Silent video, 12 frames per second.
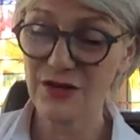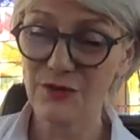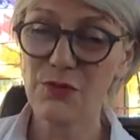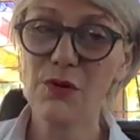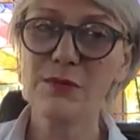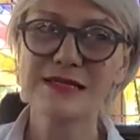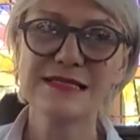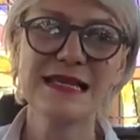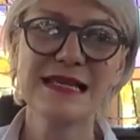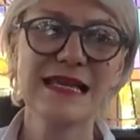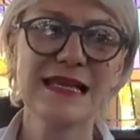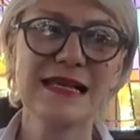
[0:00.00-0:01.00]
what we're
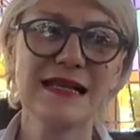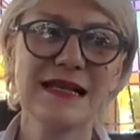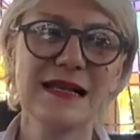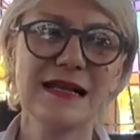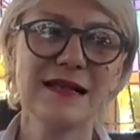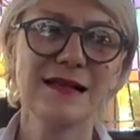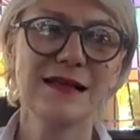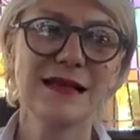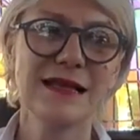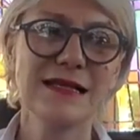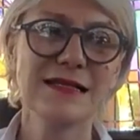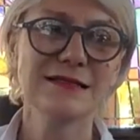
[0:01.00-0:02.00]
seeing
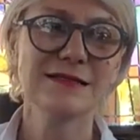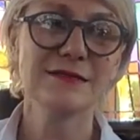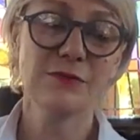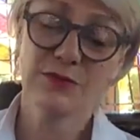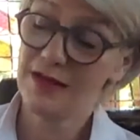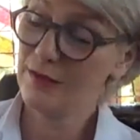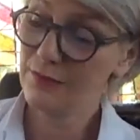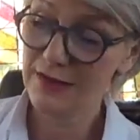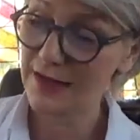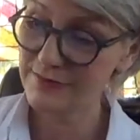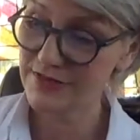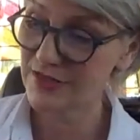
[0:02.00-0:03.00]
is what
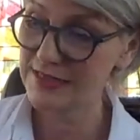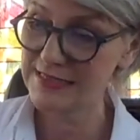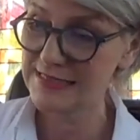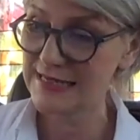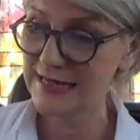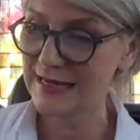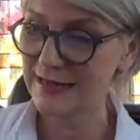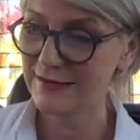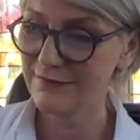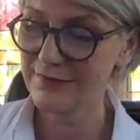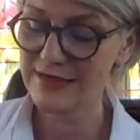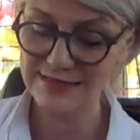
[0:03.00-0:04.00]
I'm certainly seeing
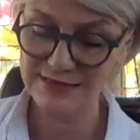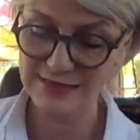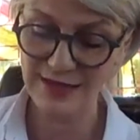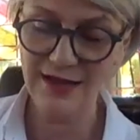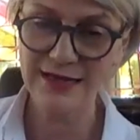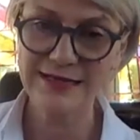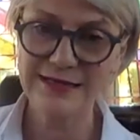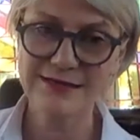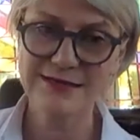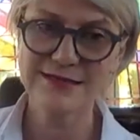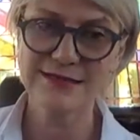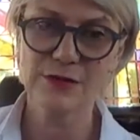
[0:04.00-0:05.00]
is
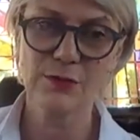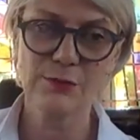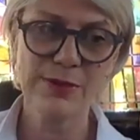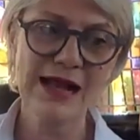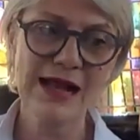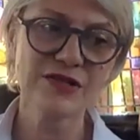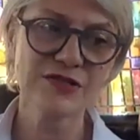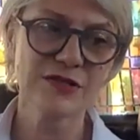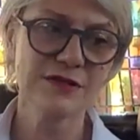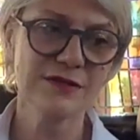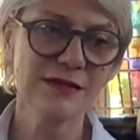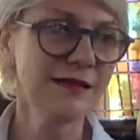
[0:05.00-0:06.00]
kindness and
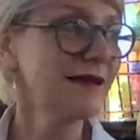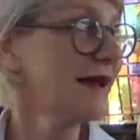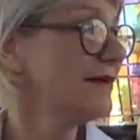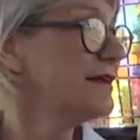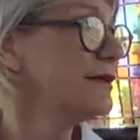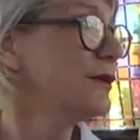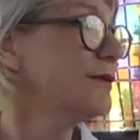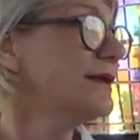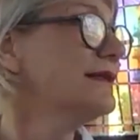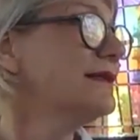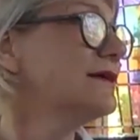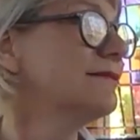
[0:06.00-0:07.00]
compassion, and
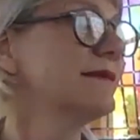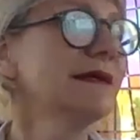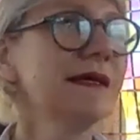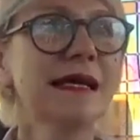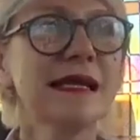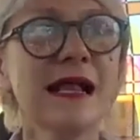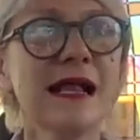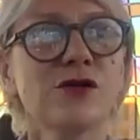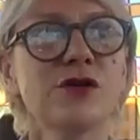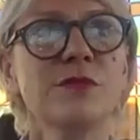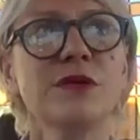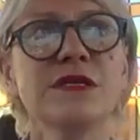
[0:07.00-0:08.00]
in the canal
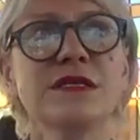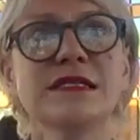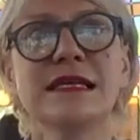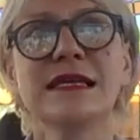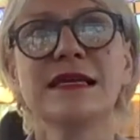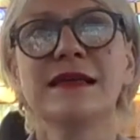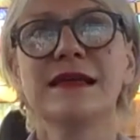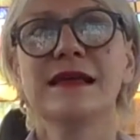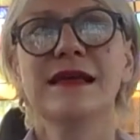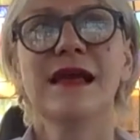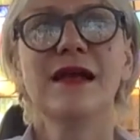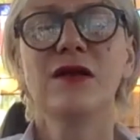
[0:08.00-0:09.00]
community,
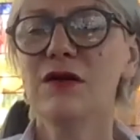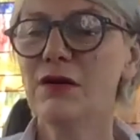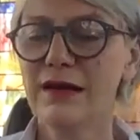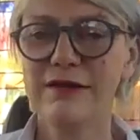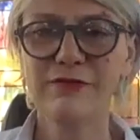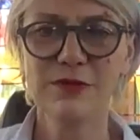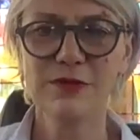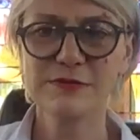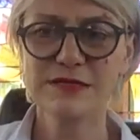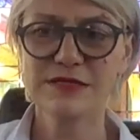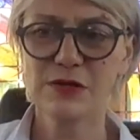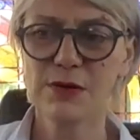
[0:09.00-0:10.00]
God, everyone's
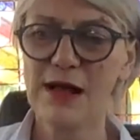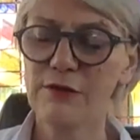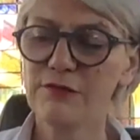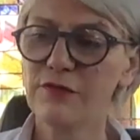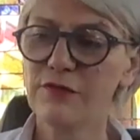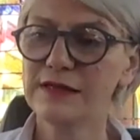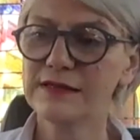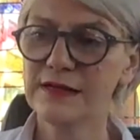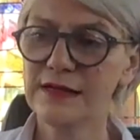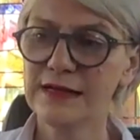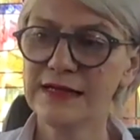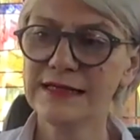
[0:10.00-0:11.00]
been so helpful and
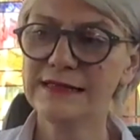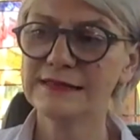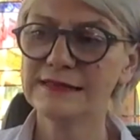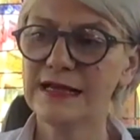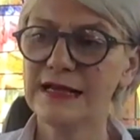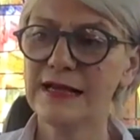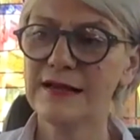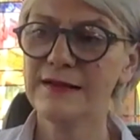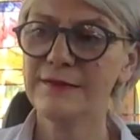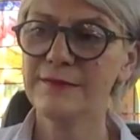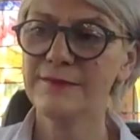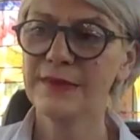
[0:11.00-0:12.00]
kind,
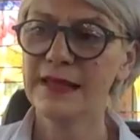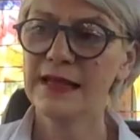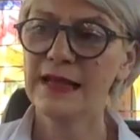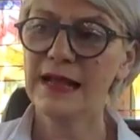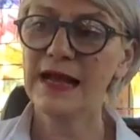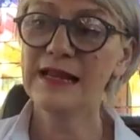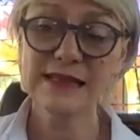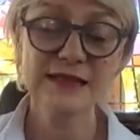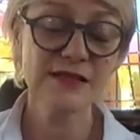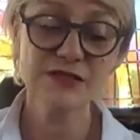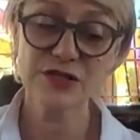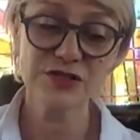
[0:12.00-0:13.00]
and I
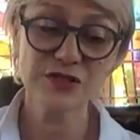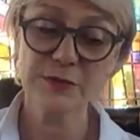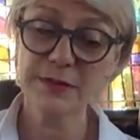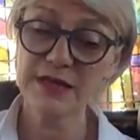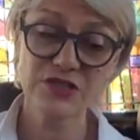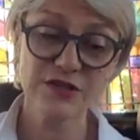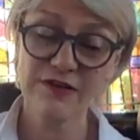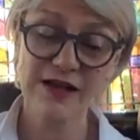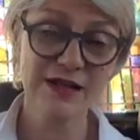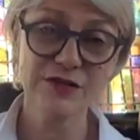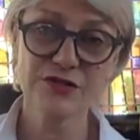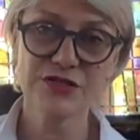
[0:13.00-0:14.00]
think there's just going to be a
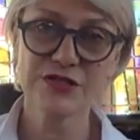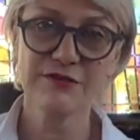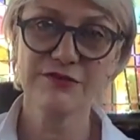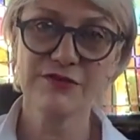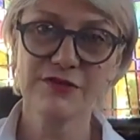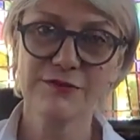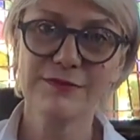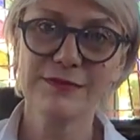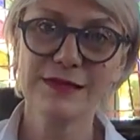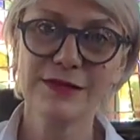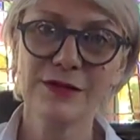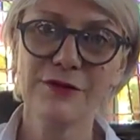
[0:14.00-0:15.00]
value shift,
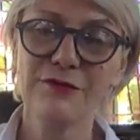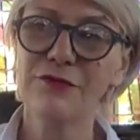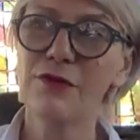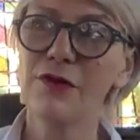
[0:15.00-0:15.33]
from,